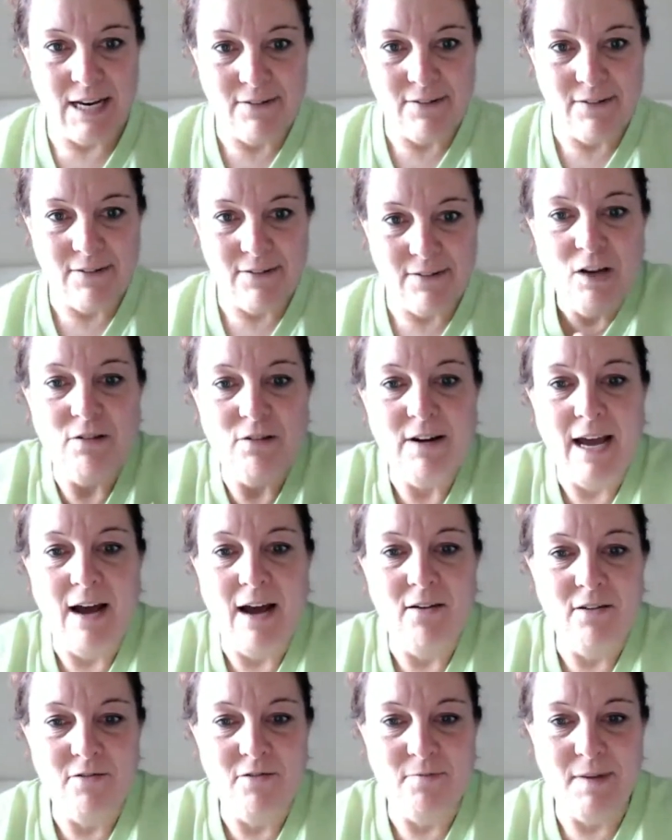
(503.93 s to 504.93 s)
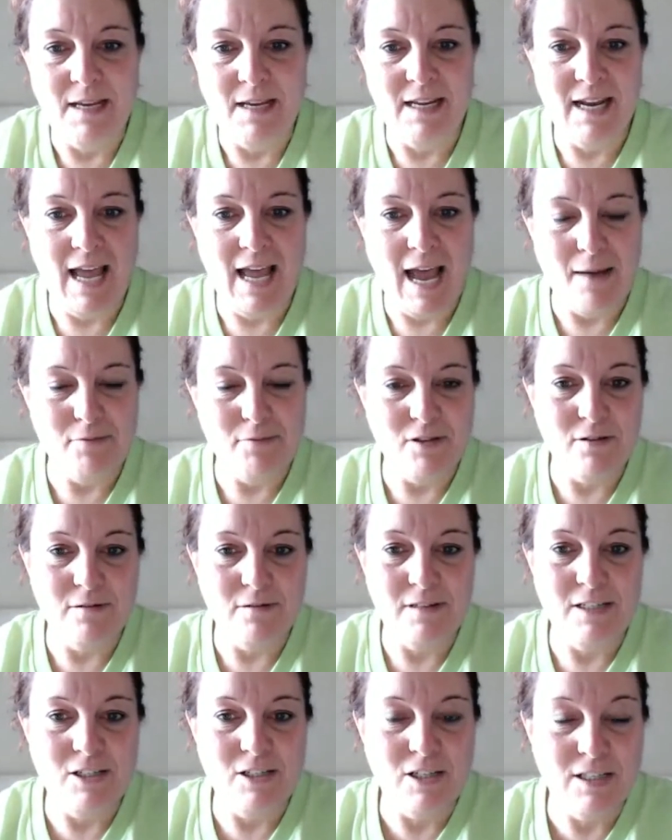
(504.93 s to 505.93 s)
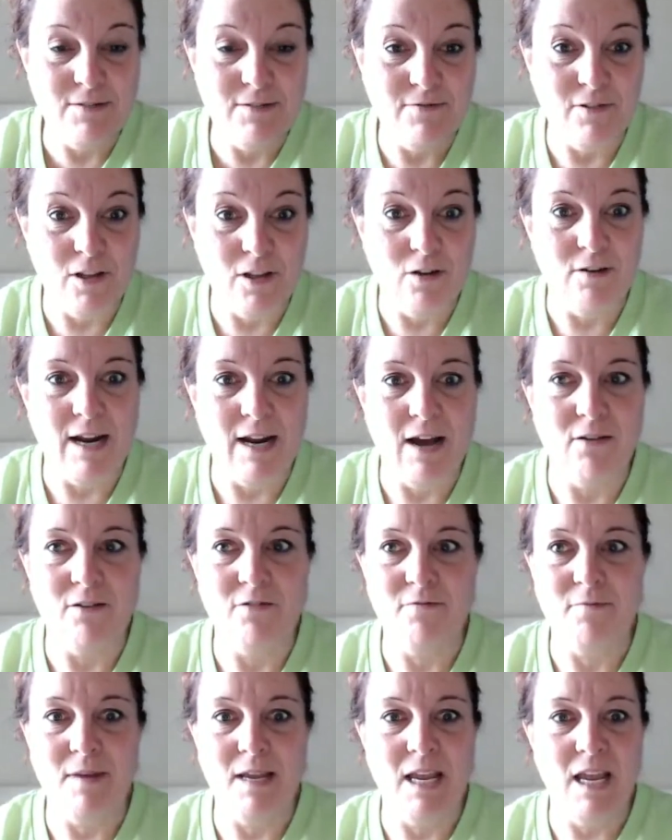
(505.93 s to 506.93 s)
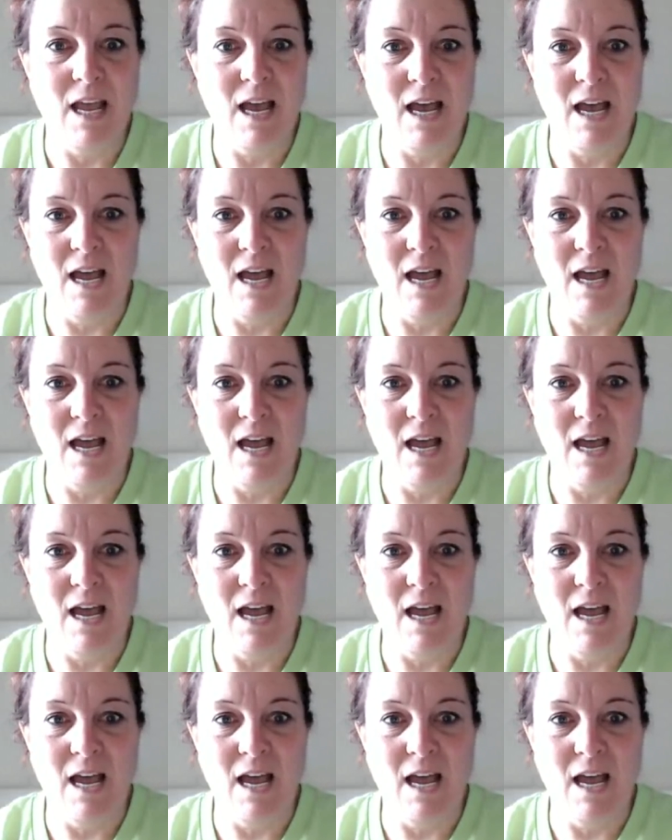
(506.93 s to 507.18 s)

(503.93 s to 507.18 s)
It flowed out of me. It absolutely just flowed out of me,